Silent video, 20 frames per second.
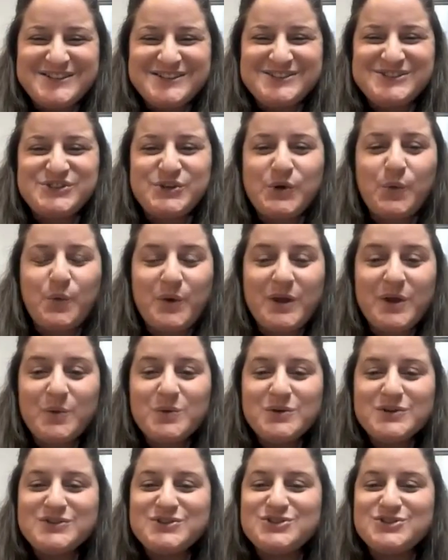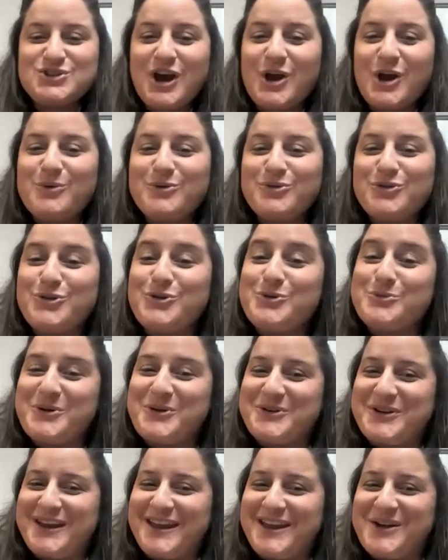So we will start with you,
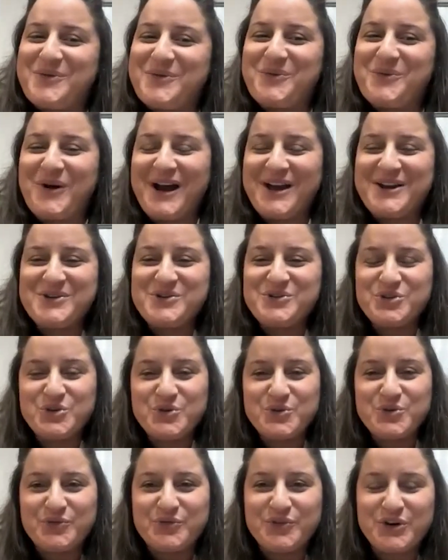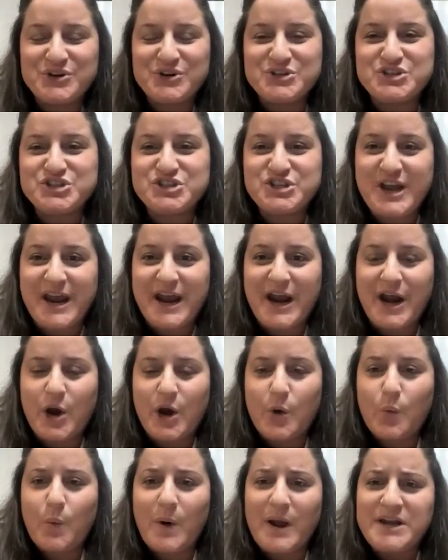Monique. Why don't you first
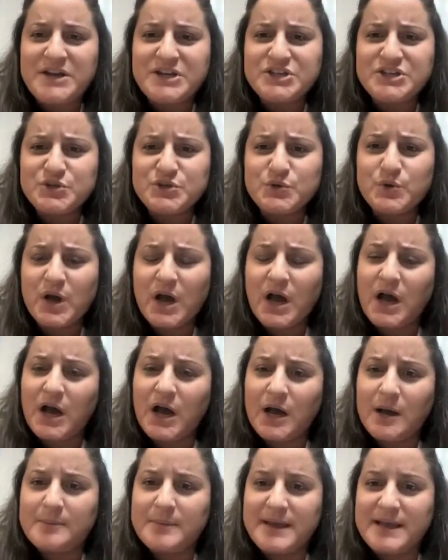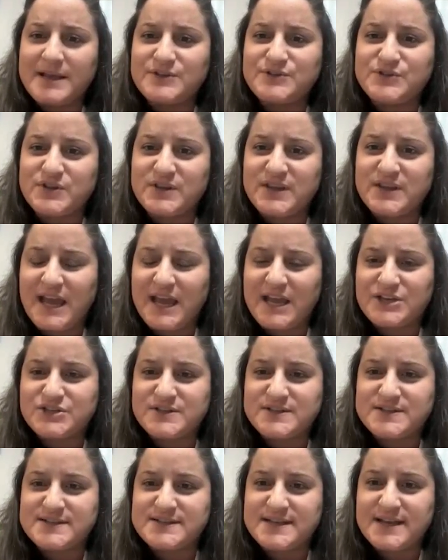share, when did you come into the
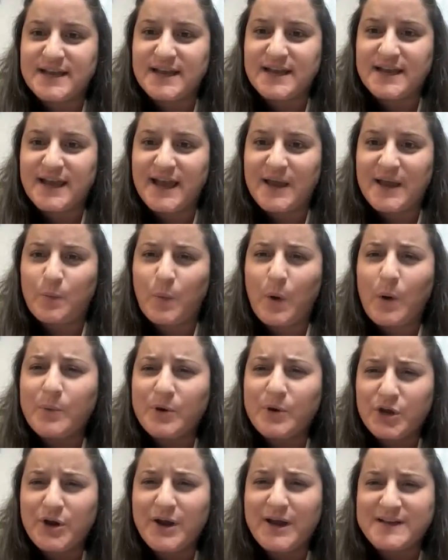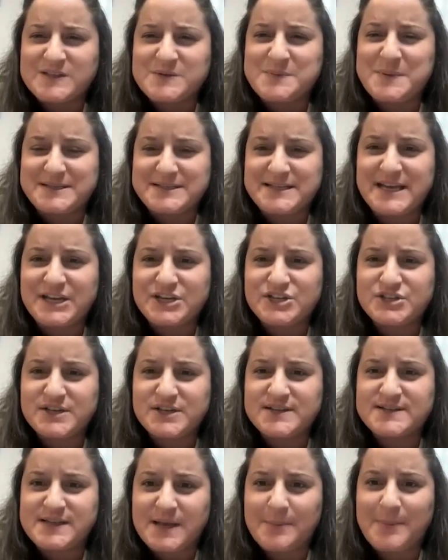agency and what were your
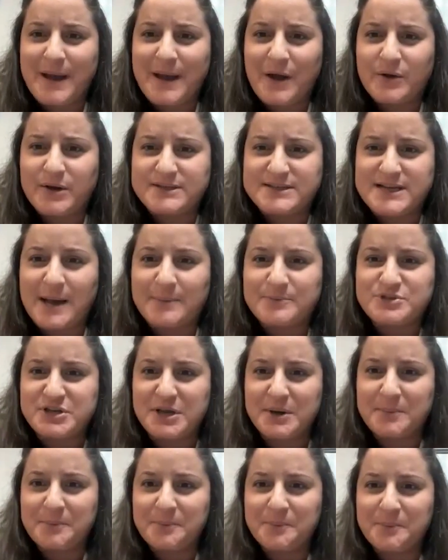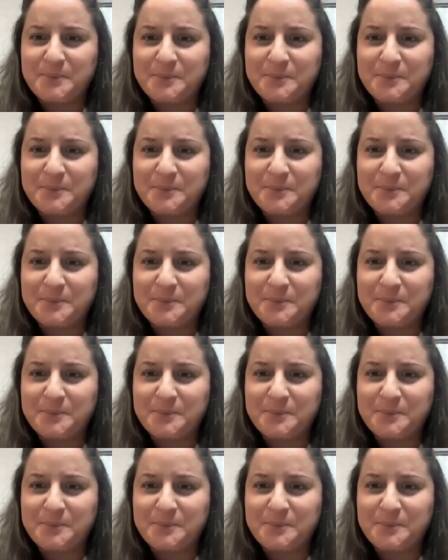expectations about adoption?